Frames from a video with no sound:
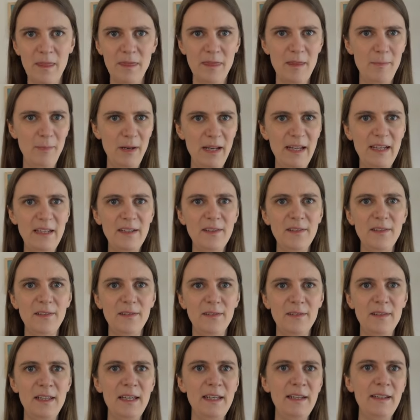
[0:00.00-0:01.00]
The players
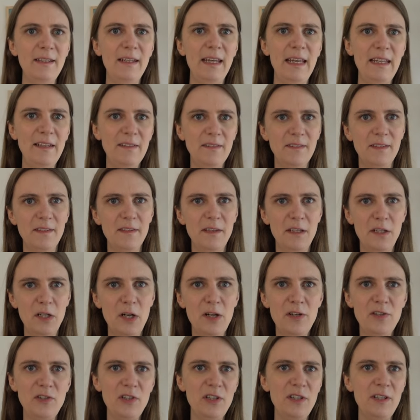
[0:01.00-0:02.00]
then enter the
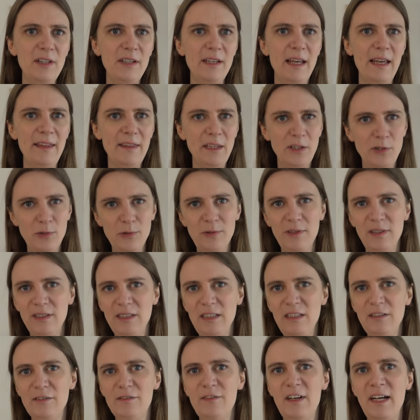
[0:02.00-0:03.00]
dungeon and they do
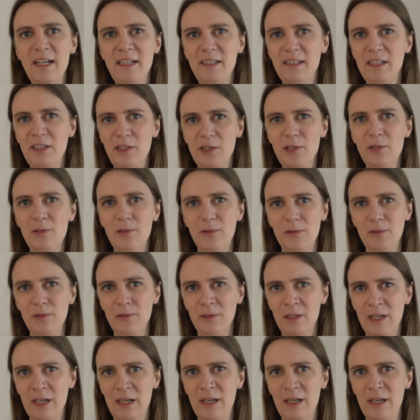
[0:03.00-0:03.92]
indeed find a door